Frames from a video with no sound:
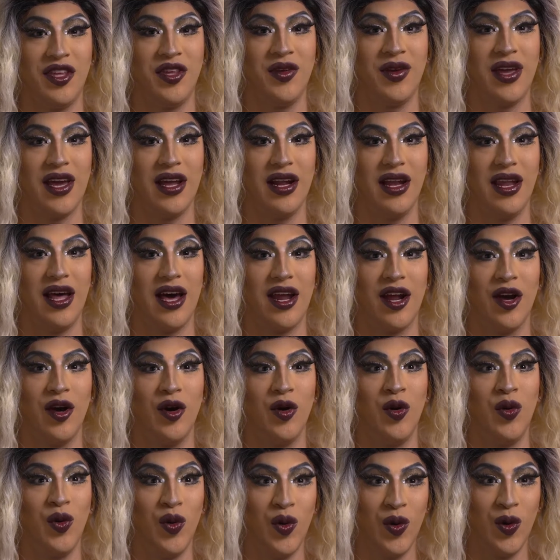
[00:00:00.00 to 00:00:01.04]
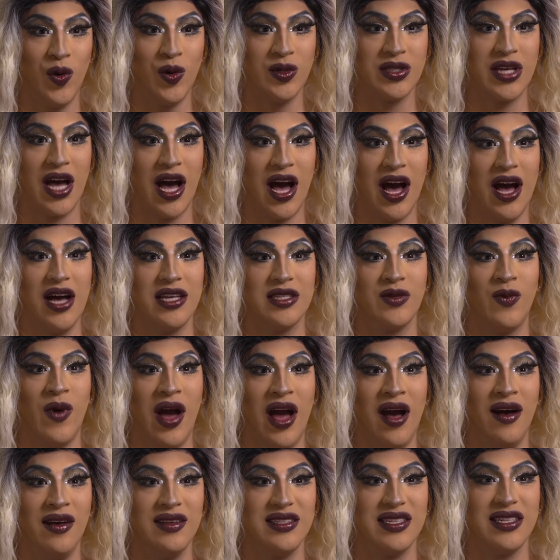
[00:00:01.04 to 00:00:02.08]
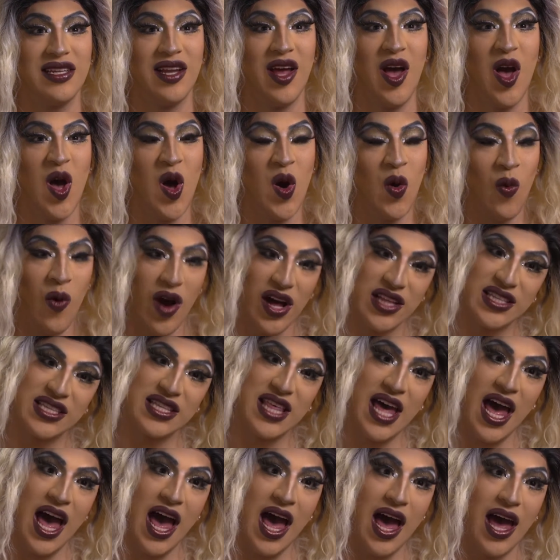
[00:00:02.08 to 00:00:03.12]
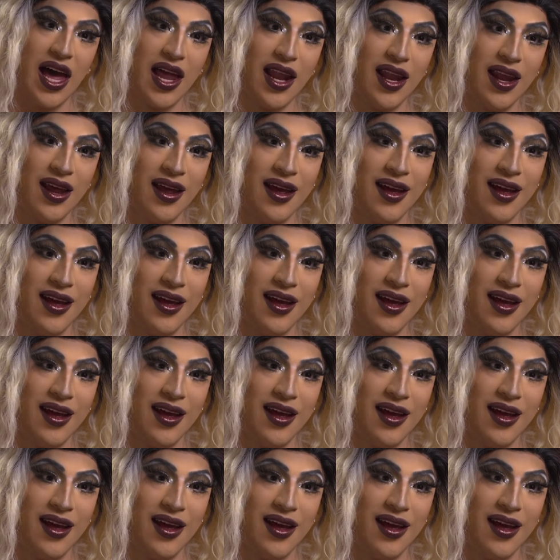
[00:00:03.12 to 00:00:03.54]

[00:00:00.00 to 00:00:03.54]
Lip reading: You get a lot of oohs, ahs, wows, and what's that?